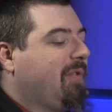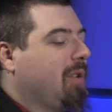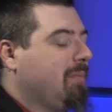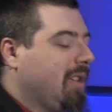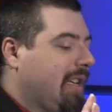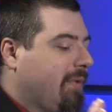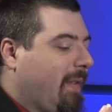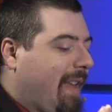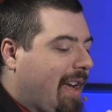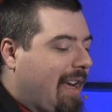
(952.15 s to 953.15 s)
firm believer
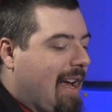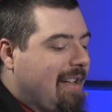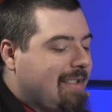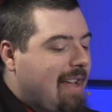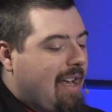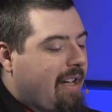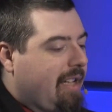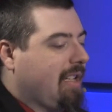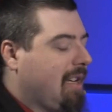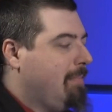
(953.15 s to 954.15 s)
that God's not
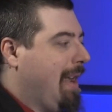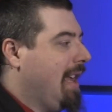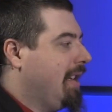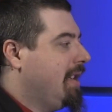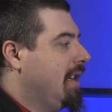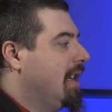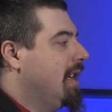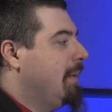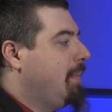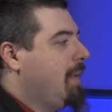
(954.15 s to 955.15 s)
going to command
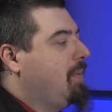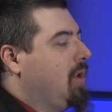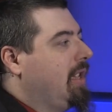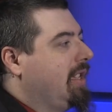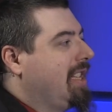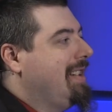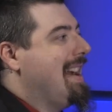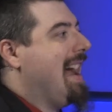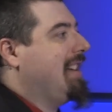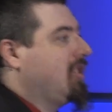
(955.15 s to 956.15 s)
people to
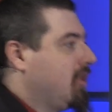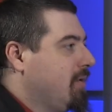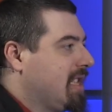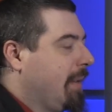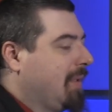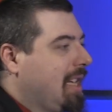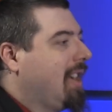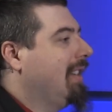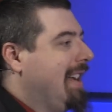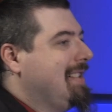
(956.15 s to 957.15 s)
not do something
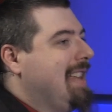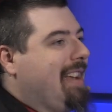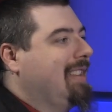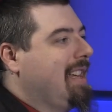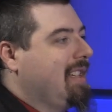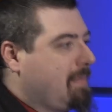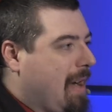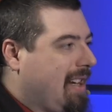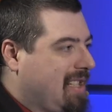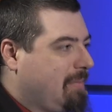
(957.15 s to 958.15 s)
unless that thing is
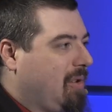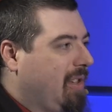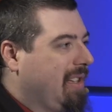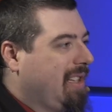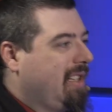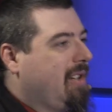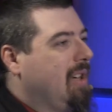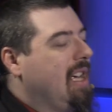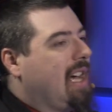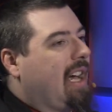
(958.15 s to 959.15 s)
possible, you know,
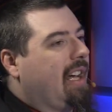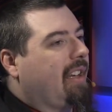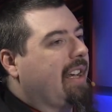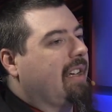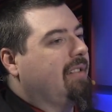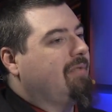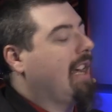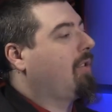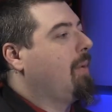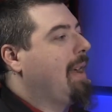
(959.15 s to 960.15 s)
like
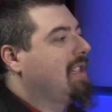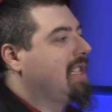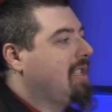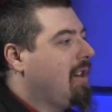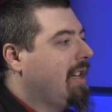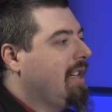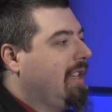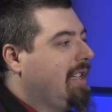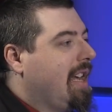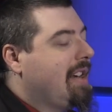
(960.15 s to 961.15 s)
necromancy, talking to
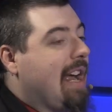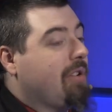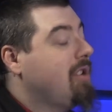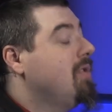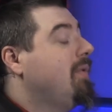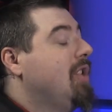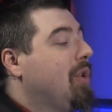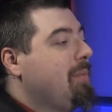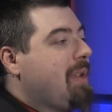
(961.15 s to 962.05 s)
the dead. Now, you've known